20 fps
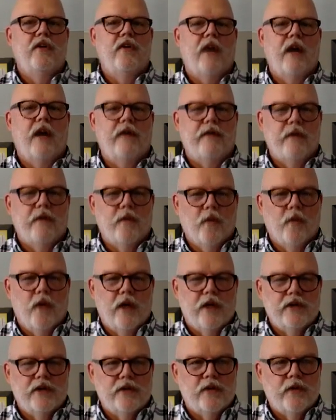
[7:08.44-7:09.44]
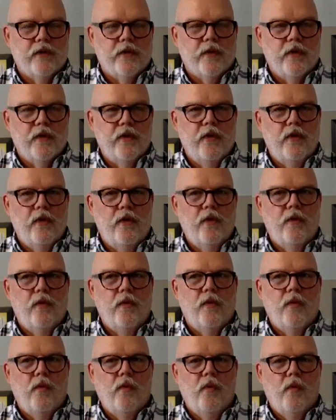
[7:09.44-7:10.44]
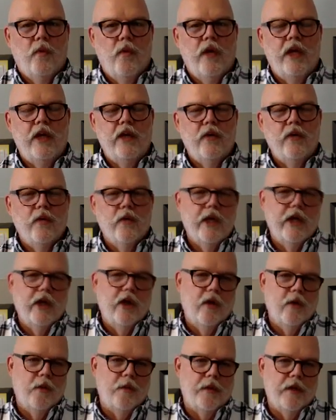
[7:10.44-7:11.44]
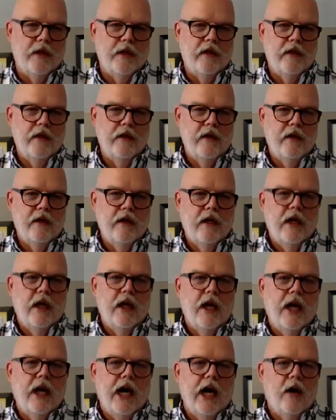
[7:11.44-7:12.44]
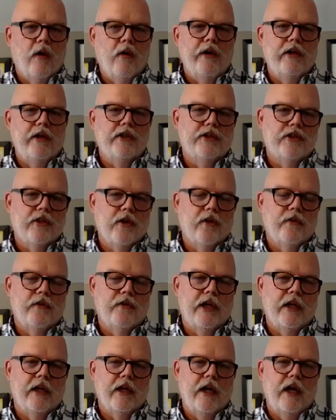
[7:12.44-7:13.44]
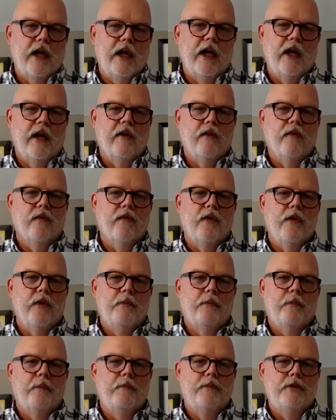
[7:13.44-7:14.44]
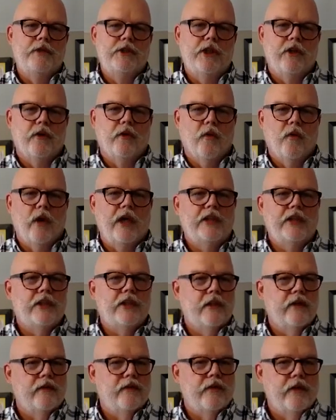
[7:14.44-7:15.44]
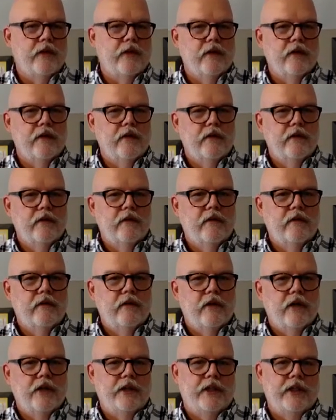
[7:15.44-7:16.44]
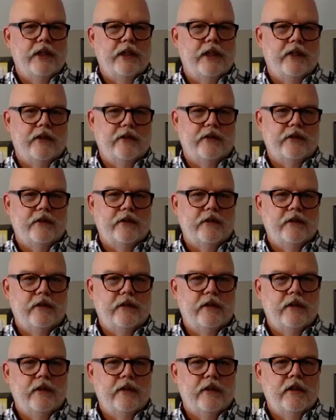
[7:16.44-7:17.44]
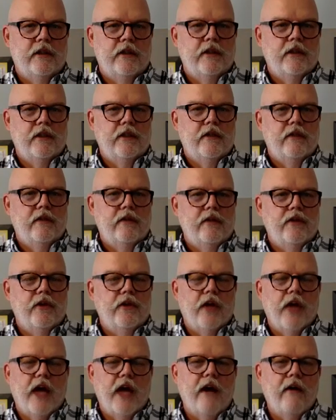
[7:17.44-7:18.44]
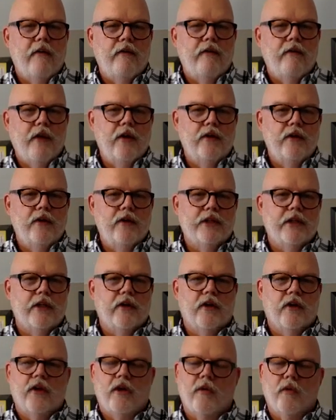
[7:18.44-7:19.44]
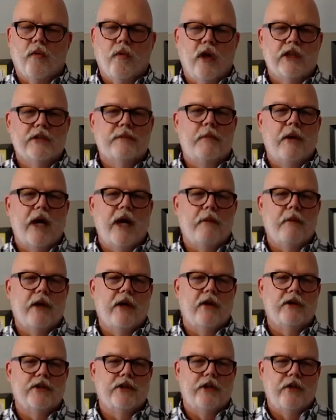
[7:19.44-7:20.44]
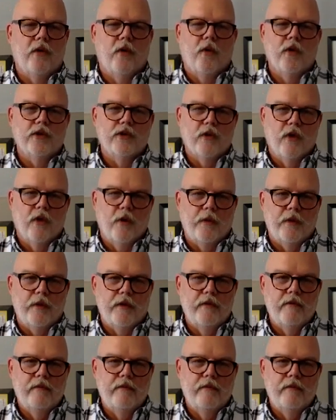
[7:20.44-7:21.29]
have to wrestle through, when you reopen, how are you serving every generation of your attenders? You're going to have those that are going to rush back because the doors are open,